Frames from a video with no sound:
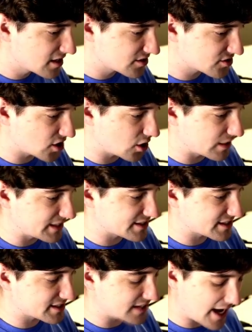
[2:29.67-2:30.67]
So
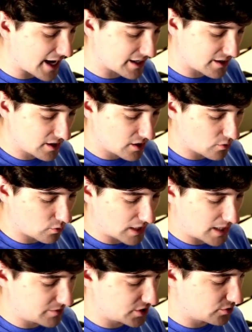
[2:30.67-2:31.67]
instead, what
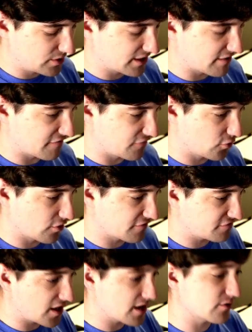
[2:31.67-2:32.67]
I'm doing for
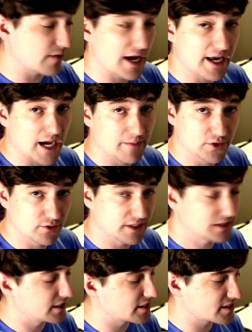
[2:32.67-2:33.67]
Fire Red, I'm
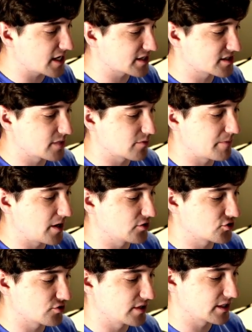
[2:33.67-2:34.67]
doing the exact same repel
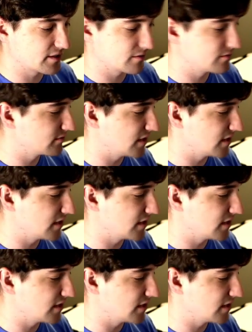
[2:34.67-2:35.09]
trick,